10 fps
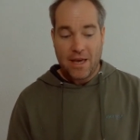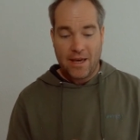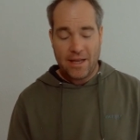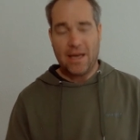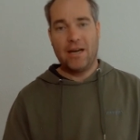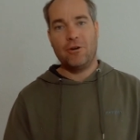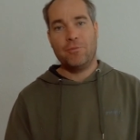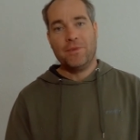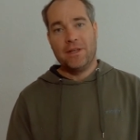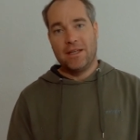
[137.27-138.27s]

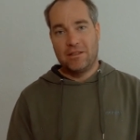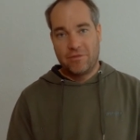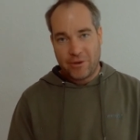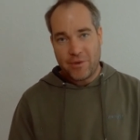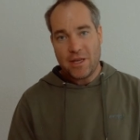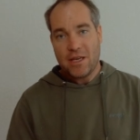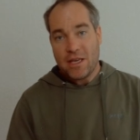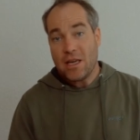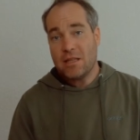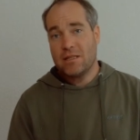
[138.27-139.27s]
Anyhow, it's very
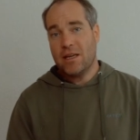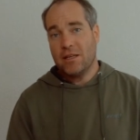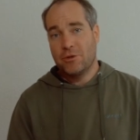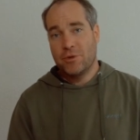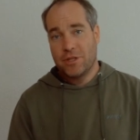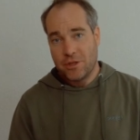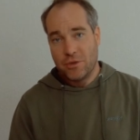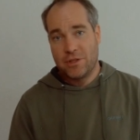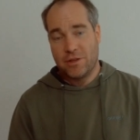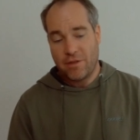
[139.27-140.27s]
easy to
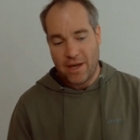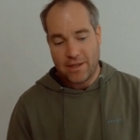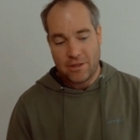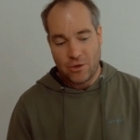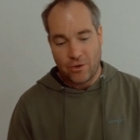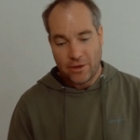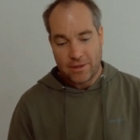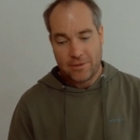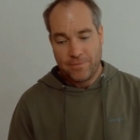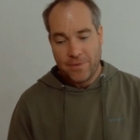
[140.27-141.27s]
reduce that
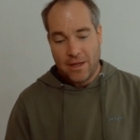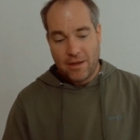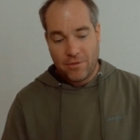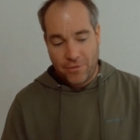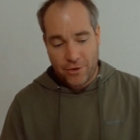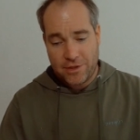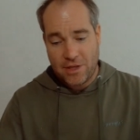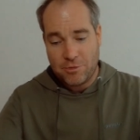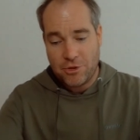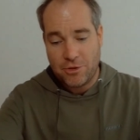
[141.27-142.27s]
noise. The first
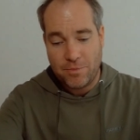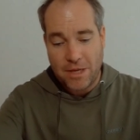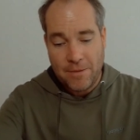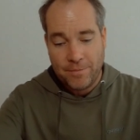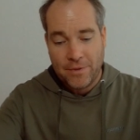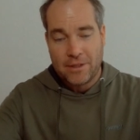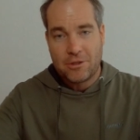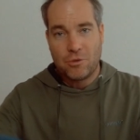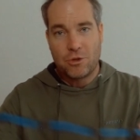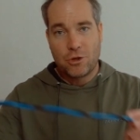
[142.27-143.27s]
step should be
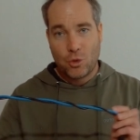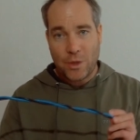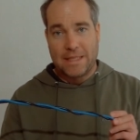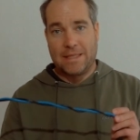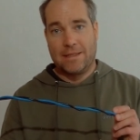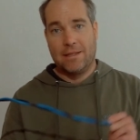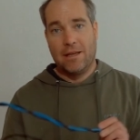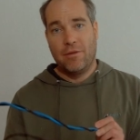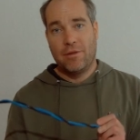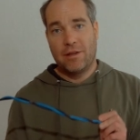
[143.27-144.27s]
to twist
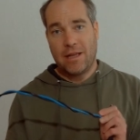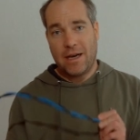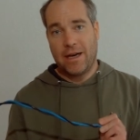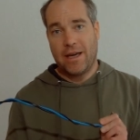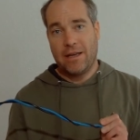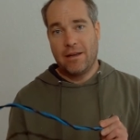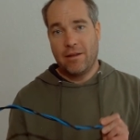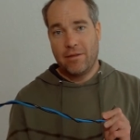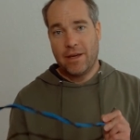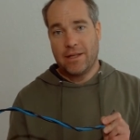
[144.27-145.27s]
the line
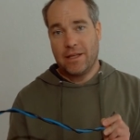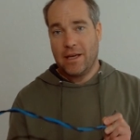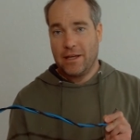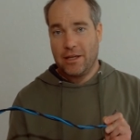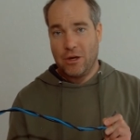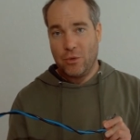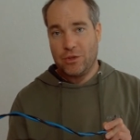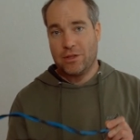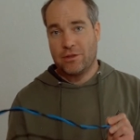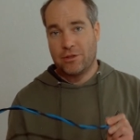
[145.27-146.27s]
that
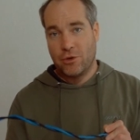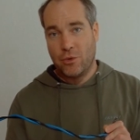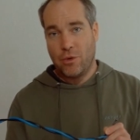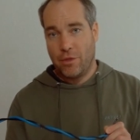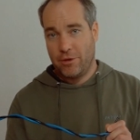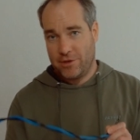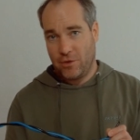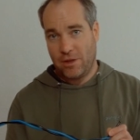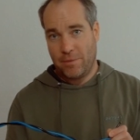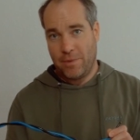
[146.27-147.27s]
goes through the
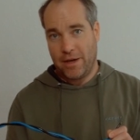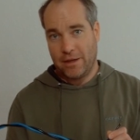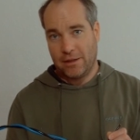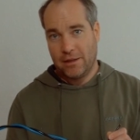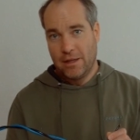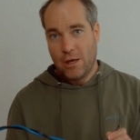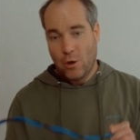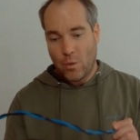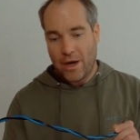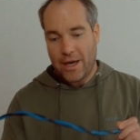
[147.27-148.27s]
solar panel.
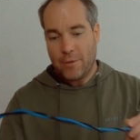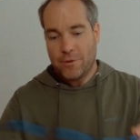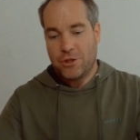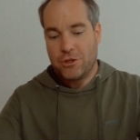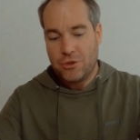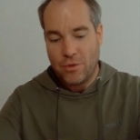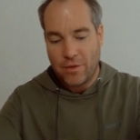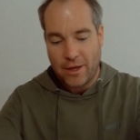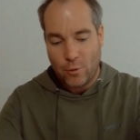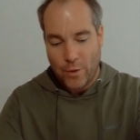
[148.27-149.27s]
Why we should do it
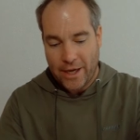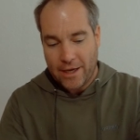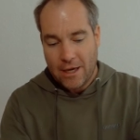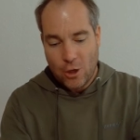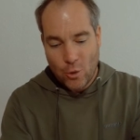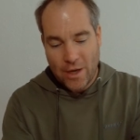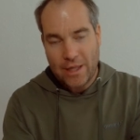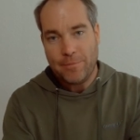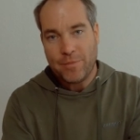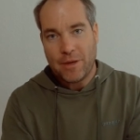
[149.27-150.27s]
that way?
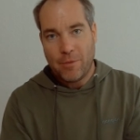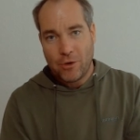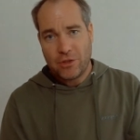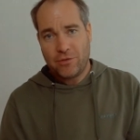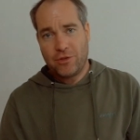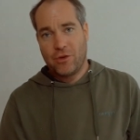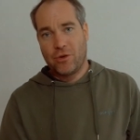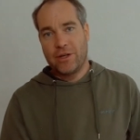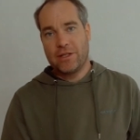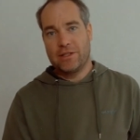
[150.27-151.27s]
Well, most of the
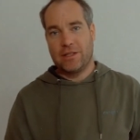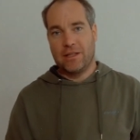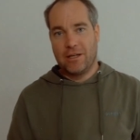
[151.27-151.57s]
noise